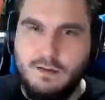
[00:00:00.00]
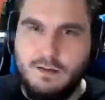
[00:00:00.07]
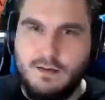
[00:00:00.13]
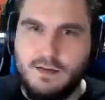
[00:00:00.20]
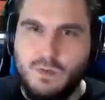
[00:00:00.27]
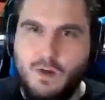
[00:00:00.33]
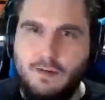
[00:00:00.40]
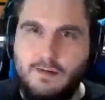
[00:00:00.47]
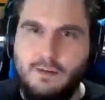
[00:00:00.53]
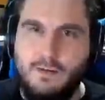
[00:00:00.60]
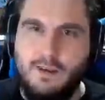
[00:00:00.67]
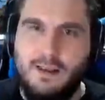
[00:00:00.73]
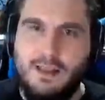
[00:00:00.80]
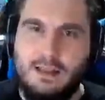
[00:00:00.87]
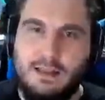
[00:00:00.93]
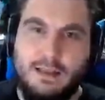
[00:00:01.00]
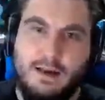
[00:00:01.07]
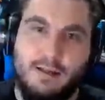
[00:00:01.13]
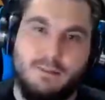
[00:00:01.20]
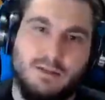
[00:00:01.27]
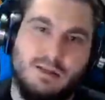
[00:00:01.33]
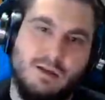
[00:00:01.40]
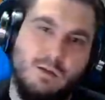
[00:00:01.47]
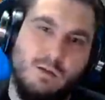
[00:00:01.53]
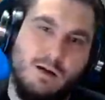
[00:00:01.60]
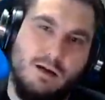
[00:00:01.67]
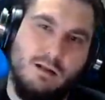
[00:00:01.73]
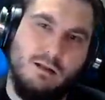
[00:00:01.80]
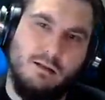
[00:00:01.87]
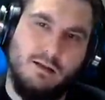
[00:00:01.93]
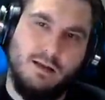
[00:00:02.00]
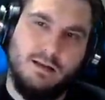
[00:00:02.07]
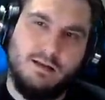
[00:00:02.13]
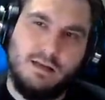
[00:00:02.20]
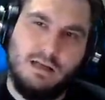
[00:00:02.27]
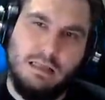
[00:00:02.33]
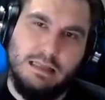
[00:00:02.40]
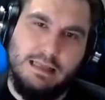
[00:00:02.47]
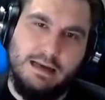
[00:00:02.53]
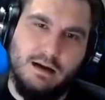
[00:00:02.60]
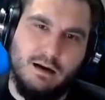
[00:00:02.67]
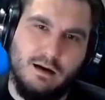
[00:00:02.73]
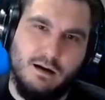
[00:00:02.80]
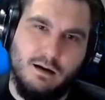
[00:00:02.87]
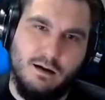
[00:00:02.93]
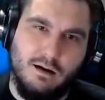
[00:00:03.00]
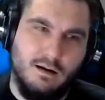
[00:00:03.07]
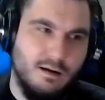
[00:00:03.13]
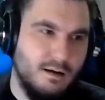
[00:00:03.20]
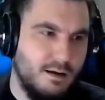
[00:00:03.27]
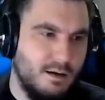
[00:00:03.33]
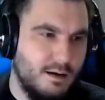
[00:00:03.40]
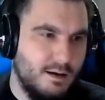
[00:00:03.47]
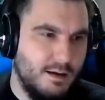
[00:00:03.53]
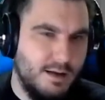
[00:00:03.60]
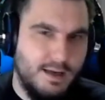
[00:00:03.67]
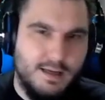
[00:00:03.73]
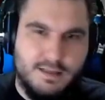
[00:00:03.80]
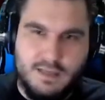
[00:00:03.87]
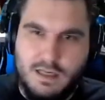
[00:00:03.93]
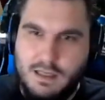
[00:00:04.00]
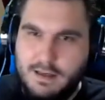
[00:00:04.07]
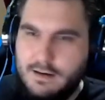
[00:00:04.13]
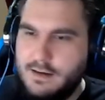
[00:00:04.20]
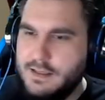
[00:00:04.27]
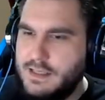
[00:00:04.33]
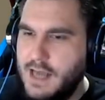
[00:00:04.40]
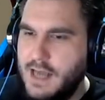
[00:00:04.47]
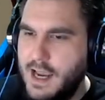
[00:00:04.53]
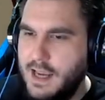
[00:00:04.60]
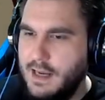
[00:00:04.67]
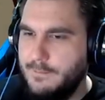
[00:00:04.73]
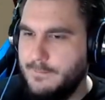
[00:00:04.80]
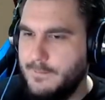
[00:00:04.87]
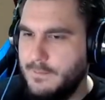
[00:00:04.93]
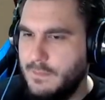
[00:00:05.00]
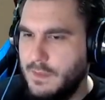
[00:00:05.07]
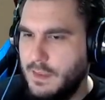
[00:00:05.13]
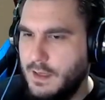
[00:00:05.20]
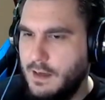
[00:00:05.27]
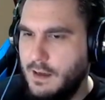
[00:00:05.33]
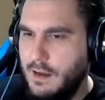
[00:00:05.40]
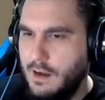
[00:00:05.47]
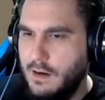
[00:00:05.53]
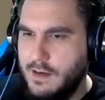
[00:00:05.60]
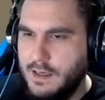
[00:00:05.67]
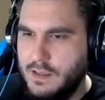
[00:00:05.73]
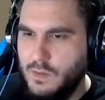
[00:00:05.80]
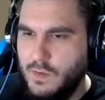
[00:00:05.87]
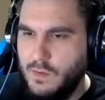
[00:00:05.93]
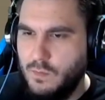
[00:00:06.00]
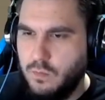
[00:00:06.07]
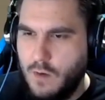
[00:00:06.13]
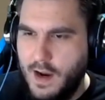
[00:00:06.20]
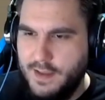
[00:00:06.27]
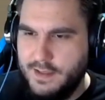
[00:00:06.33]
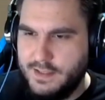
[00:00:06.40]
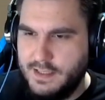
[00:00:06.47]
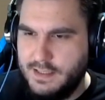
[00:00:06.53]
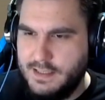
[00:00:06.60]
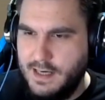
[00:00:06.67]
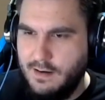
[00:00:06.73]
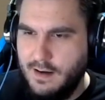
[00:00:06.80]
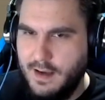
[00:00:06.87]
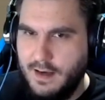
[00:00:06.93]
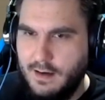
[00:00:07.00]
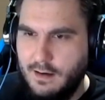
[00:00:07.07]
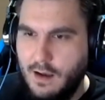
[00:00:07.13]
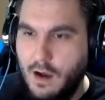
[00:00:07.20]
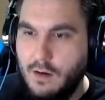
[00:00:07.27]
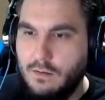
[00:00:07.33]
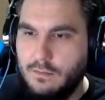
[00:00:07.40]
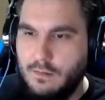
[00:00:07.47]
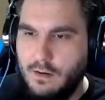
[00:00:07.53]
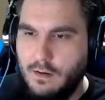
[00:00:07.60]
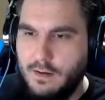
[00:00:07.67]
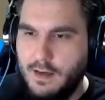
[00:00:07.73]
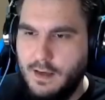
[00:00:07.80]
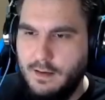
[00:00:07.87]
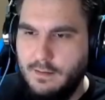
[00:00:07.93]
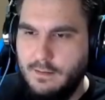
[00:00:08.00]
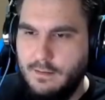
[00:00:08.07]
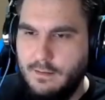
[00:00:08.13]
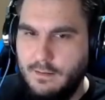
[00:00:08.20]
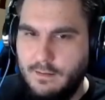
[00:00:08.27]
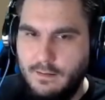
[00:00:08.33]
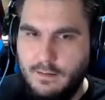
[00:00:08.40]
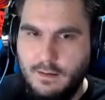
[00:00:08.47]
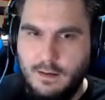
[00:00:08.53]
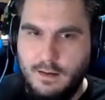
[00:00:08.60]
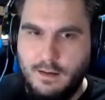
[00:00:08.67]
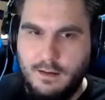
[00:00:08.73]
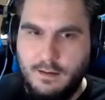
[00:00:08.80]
was wondering why that lit up so well. It's clear. It's clear as day. Okay, do we ride this at day or night? Oh, okay. Night. Yeah.